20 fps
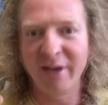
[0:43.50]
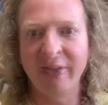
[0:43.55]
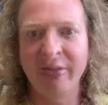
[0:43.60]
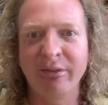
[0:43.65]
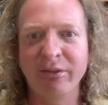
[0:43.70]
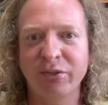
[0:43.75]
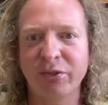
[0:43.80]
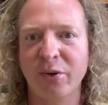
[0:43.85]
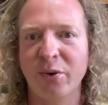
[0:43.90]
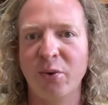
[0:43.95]

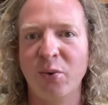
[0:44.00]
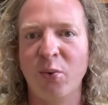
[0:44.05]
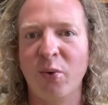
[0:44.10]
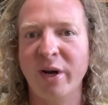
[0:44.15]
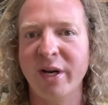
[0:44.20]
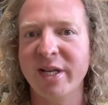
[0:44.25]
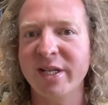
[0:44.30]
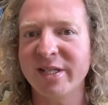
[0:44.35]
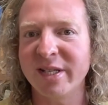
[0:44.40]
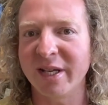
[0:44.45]
So
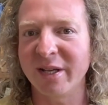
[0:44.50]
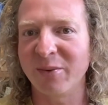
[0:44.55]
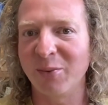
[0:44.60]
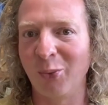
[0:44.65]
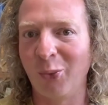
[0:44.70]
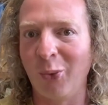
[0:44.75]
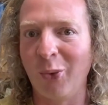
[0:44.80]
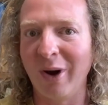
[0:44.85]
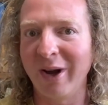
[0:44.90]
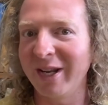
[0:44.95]
what is it?
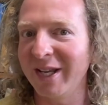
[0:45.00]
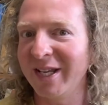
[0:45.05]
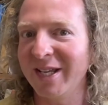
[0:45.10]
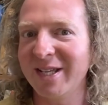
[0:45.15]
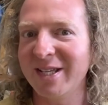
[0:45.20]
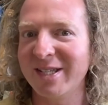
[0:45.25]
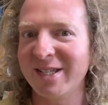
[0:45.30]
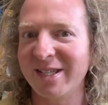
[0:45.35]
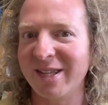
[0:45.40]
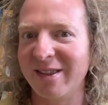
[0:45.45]
What
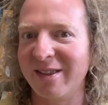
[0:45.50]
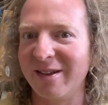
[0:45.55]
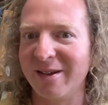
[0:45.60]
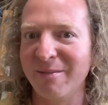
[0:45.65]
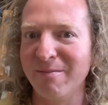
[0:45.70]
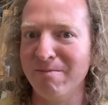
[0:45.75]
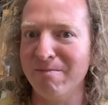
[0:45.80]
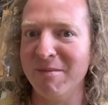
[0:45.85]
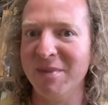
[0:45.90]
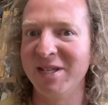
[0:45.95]
is the
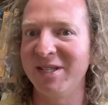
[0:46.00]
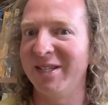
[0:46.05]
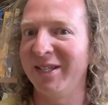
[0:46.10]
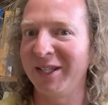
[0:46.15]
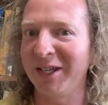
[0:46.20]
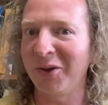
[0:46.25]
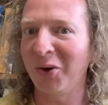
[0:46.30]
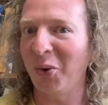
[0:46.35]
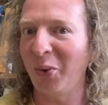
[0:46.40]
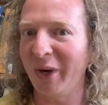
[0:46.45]
missing
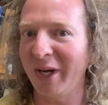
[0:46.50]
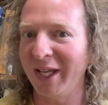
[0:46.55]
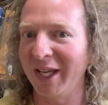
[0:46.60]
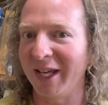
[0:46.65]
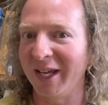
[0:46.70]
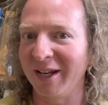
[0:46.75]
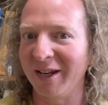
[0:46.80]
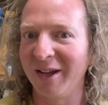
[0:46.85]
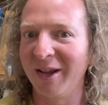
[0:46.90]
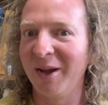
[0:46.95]

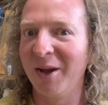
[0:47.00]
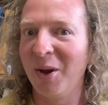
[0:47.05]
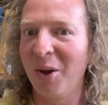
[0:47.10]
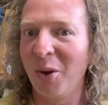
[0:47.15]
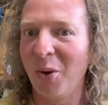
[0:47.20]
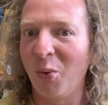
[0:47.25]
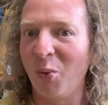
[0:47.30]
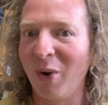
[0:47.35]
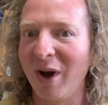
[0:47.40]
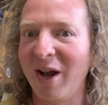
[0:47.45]
ingredient?
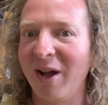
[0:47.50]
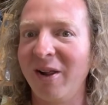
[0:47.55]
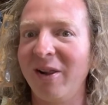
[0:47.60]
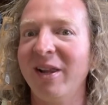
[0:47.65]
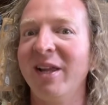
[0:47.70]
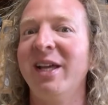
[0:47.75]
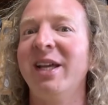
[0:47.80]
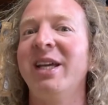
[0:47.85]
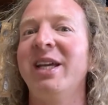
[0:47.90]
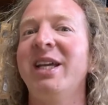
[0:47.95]

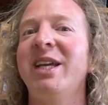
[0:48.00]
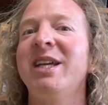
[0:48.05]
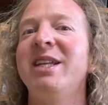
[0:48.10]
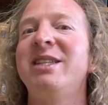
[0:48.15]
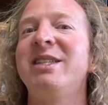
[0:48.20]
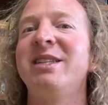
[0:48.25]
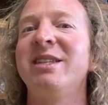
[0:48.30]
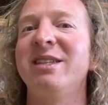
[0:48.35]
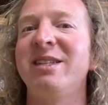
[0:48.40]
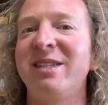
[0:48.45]
Well,
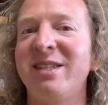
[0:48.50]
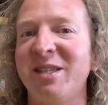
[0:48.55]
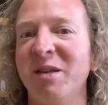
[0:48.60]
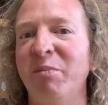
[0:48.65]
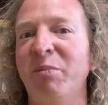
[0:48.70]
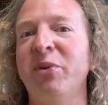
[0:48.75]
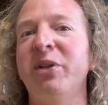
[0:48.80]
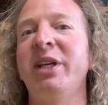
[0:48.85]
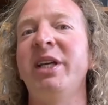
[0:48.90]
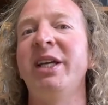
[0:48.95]
it's
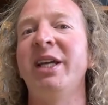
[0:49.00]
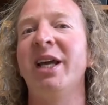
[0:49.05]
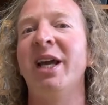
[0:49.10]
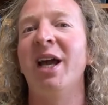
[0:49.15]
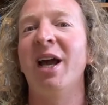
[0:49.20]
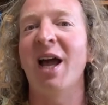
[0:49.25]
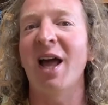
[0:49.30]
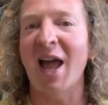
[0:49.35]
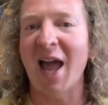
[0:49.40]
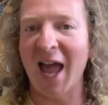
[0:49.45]
simply
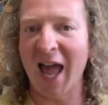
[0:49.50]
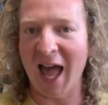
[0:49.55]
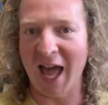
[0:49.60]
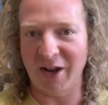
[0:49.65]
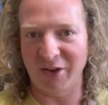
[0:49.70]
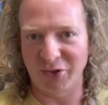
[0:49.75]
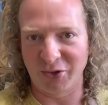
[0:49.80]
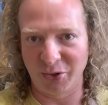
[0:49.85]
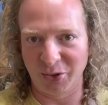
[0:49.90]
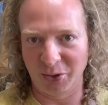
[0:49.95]

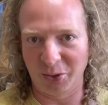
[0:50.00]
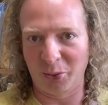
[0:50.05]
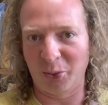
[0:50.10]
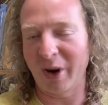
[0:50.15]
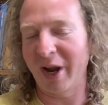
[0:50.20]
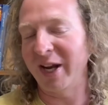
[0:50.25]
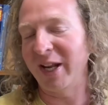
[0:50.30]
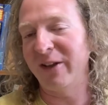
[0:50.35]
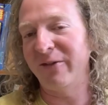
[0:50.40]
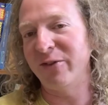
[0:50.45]
attitude,
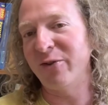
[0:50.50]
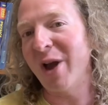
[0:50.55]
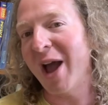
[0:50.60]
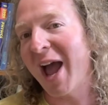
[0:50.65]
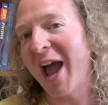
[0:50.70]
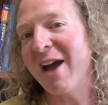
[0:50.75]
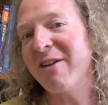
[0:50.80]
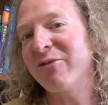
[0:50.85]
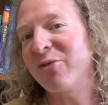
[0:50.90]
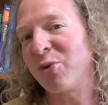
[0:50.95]
right? If you
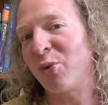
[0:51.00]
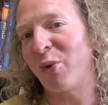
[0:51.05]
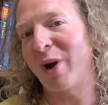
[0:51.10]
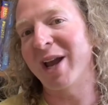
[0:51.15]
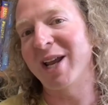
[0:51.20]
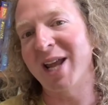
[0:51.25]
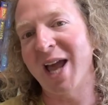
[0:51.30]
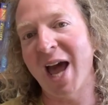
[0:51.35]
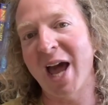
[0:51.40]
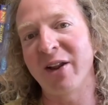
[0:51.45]
have the
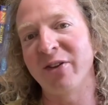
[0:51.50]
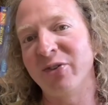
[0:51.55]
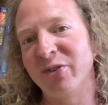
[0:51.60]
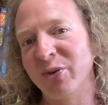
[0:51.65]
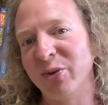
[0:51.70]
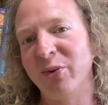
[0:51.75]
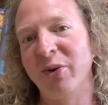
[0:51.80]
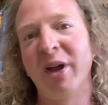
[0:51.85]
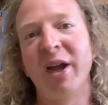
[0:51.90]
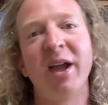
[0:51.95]
right
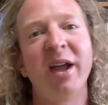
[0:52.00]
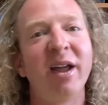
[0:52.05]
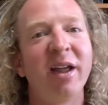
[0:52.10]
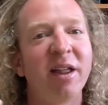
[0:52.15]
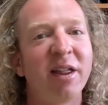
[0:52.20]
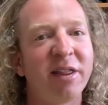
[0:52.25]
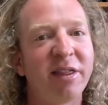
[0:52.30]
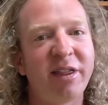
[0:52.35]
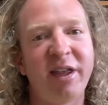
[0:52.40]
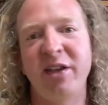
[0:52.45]
attitude,
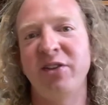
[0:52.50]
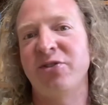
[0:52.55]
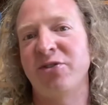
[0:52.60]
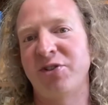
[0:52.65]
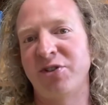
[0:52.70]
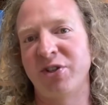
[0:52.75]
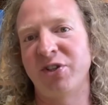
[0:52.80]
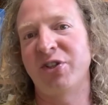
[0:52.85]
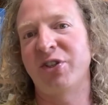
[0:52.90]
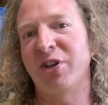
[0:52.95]
things are
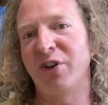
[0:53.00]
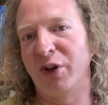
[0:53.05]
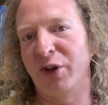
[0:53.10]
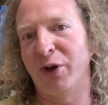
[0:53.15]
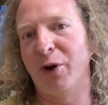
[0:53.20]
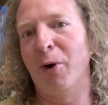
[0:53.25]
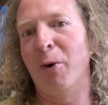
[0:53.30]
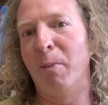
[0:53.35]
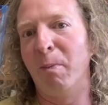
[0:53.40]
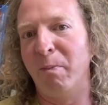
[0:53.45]
just going to
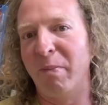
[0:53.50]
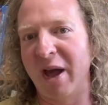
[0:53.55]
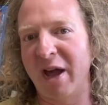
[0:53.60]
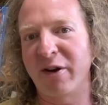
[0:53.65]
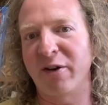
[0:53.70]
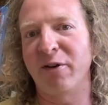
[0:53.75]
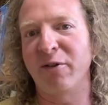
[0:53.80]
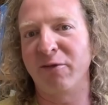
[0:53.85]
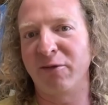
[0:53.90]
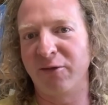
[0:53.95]
go
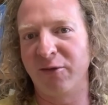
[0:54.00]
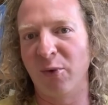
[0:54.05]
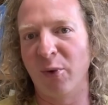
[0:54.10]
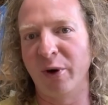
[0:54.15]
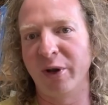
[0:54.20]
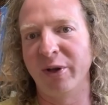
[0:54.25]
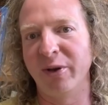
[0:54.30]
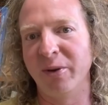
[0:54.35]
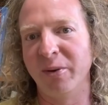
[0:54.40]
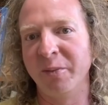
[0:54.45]
better for
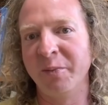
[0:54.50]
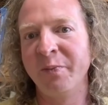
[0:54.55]
you.